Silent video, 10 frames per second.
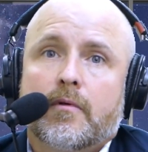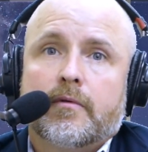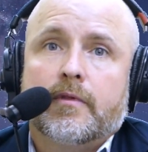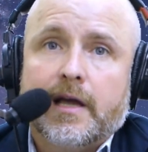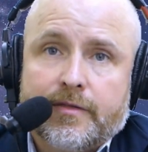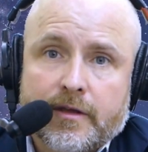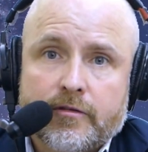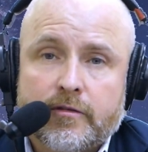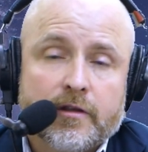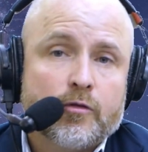In
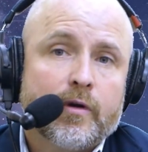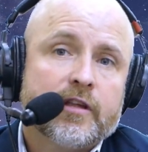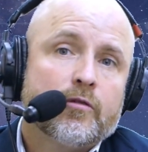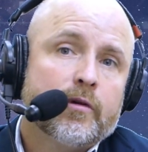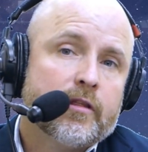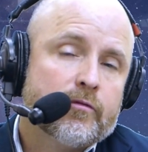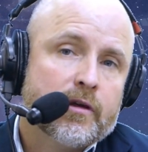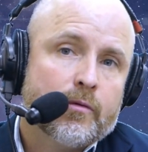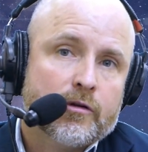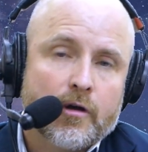
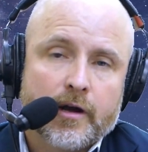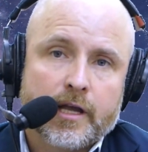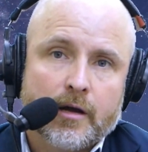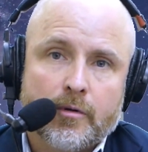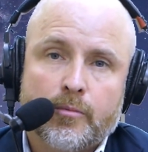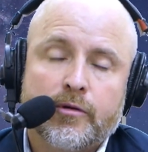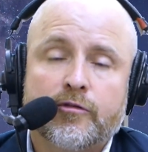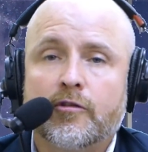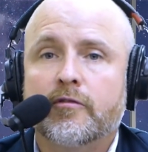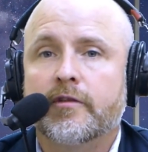2023, we're talking about
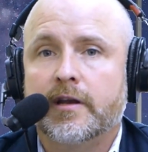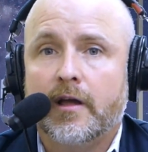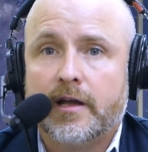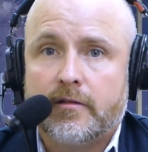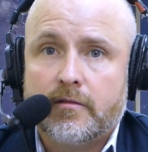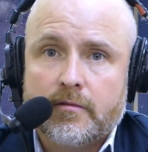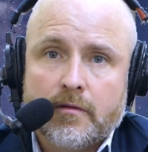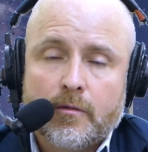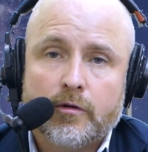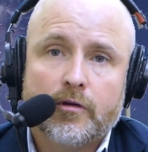preserving night.
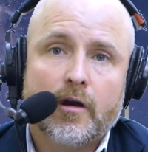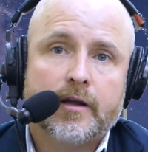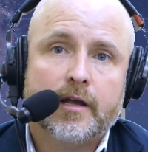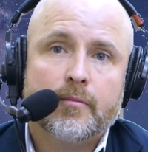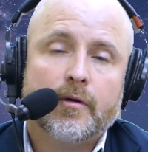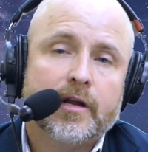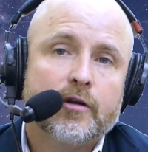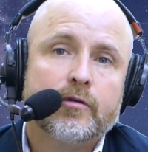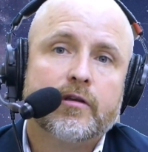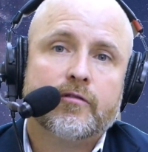We're talking about
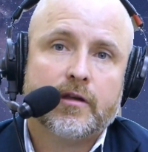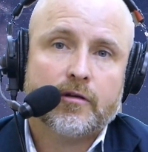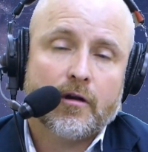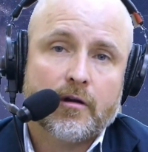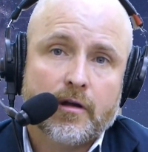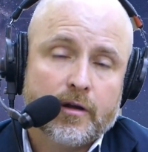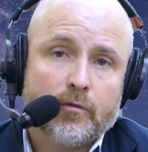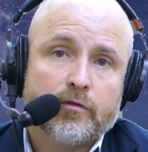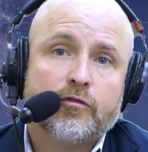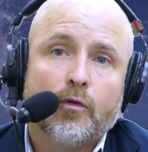increasing
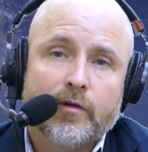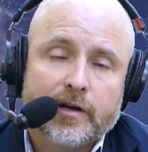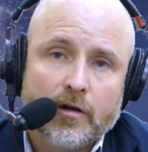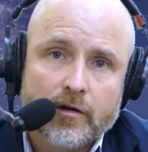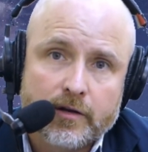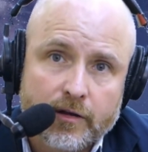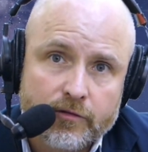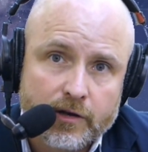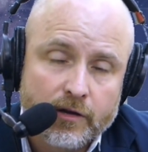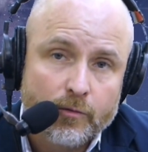restoring darkness,
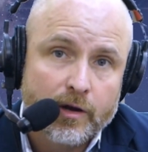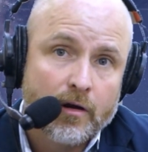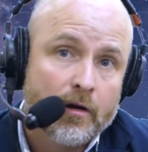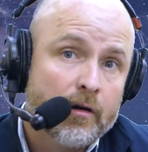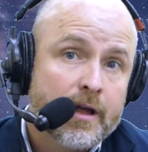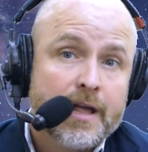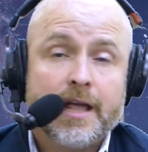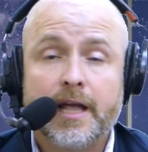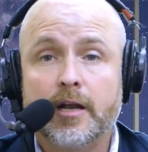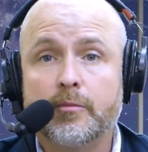and here we are
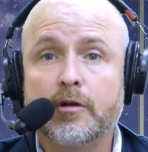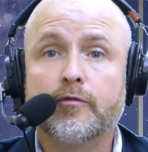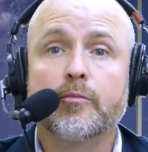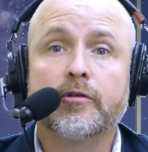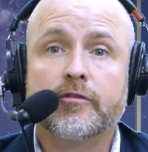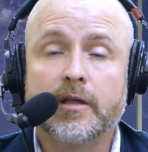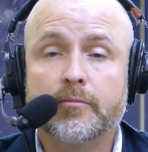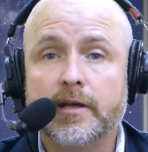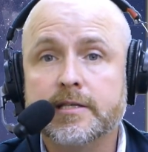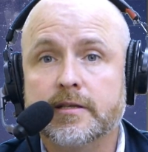in a beautiful, pristine
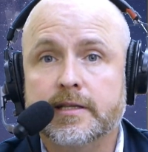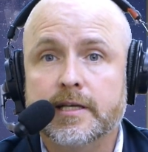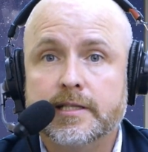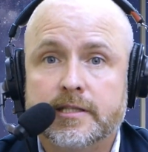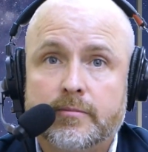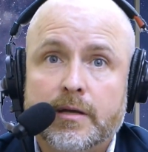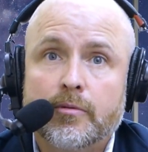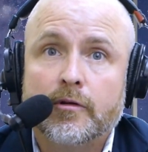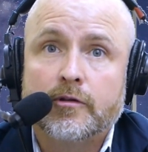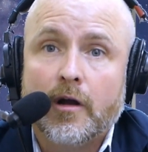place like this, and
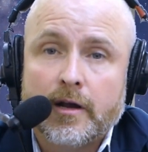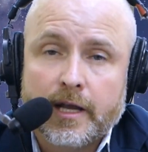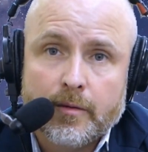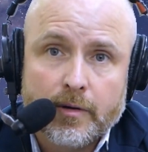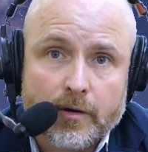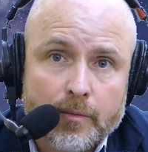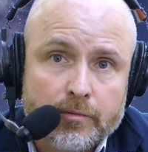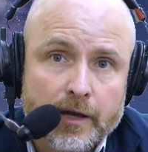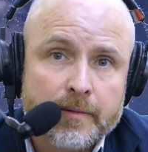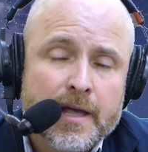people are talking about
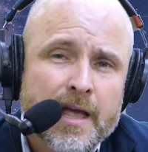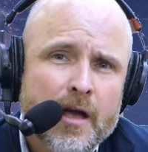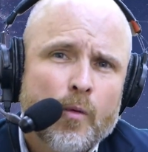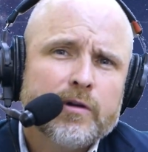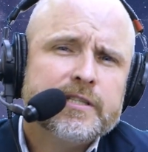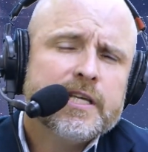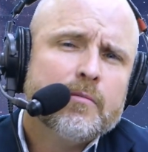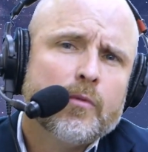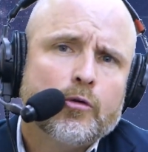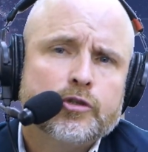uplight. What's the
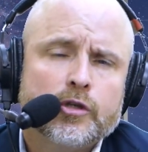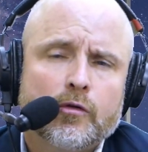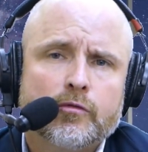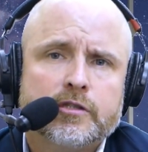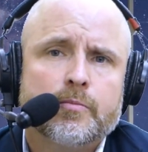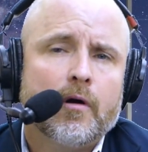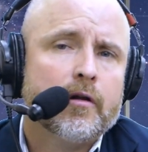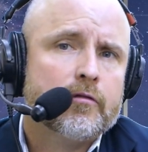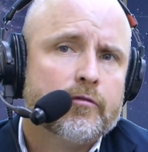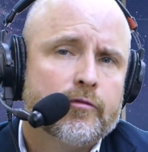emotional
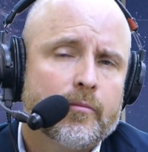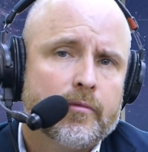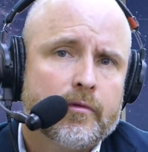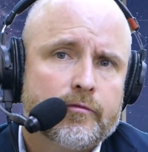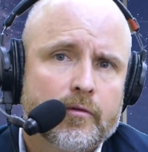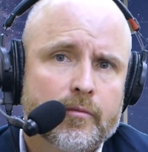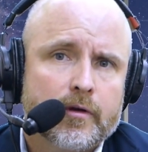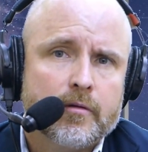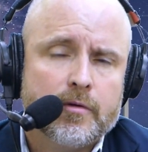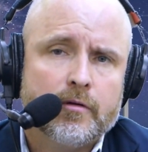response from the
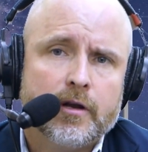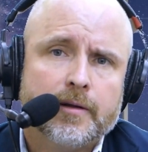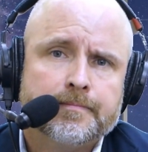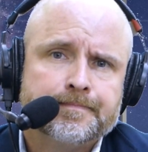community?